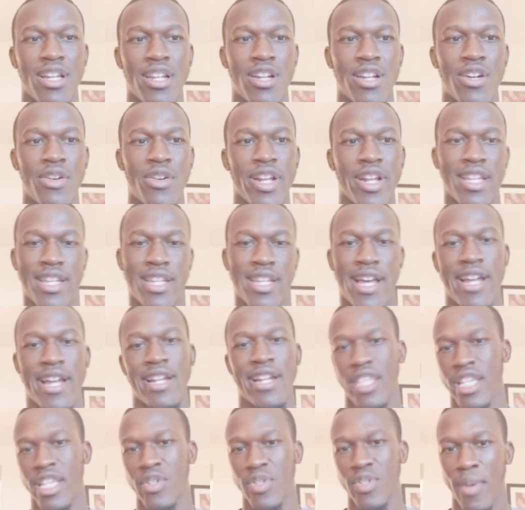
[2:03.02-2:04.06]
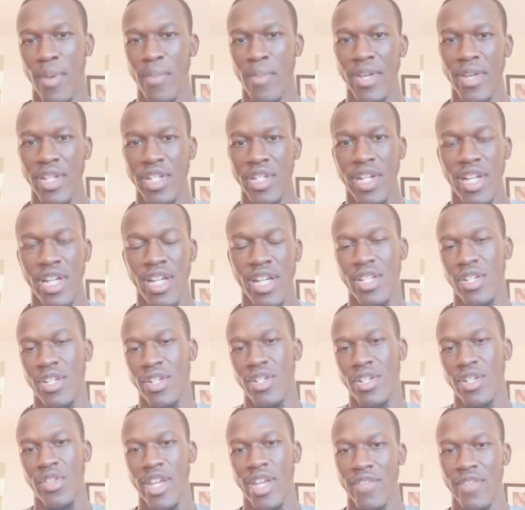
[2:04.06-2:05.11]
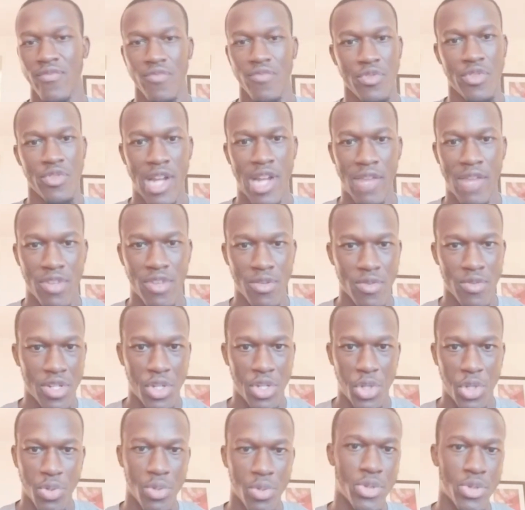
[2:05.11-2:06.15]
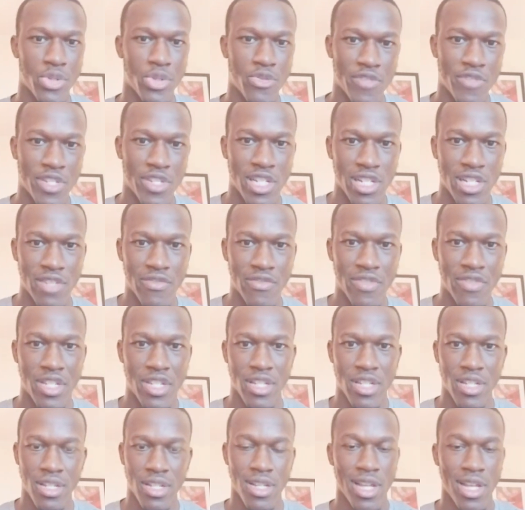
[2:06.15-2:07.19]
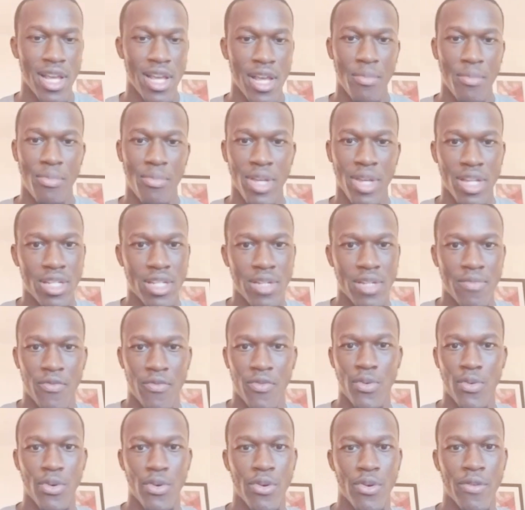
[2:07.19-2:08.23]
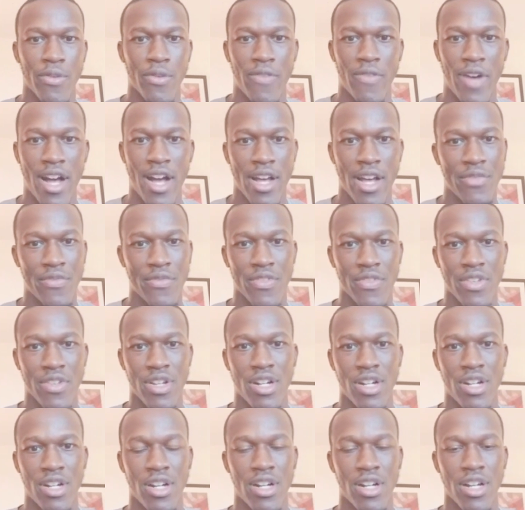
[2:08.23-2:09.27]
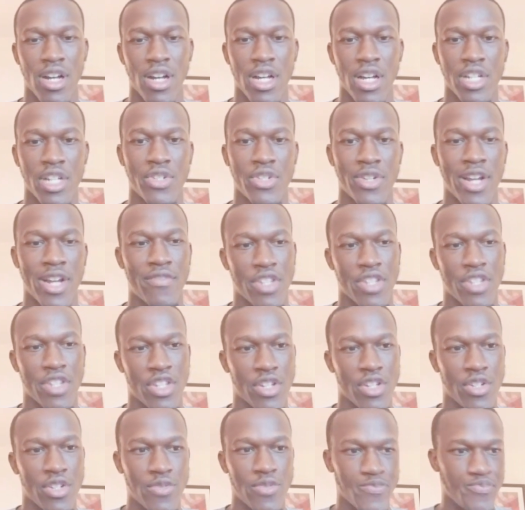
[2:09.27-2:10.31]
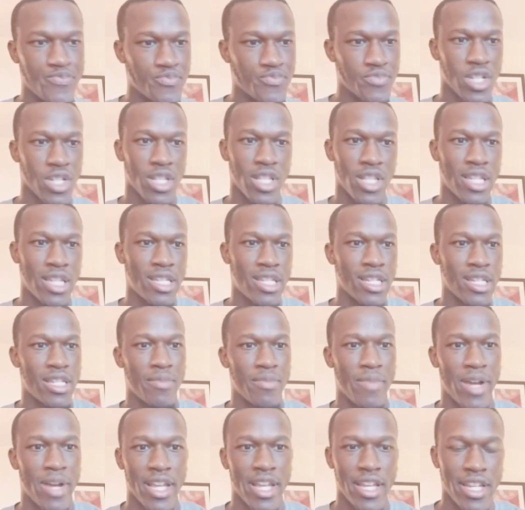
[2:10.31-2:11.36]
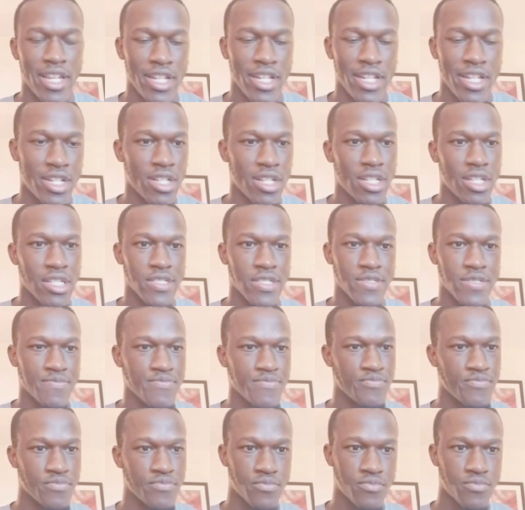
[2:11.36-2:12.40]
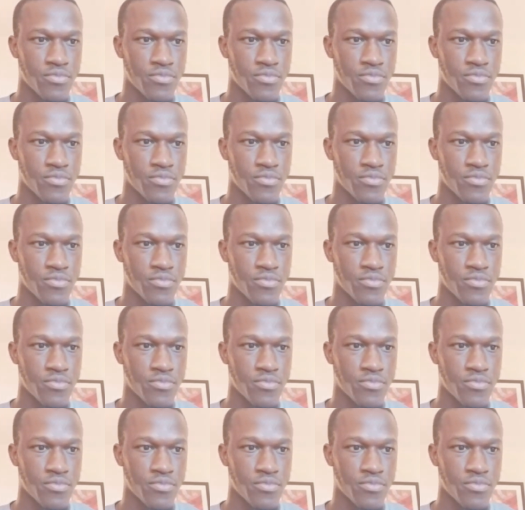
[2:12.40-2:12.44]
gonna go there because I didn't think it was my best chance. They drafted with two or three receivers and picked up four or five undrafted. So listening to my agents and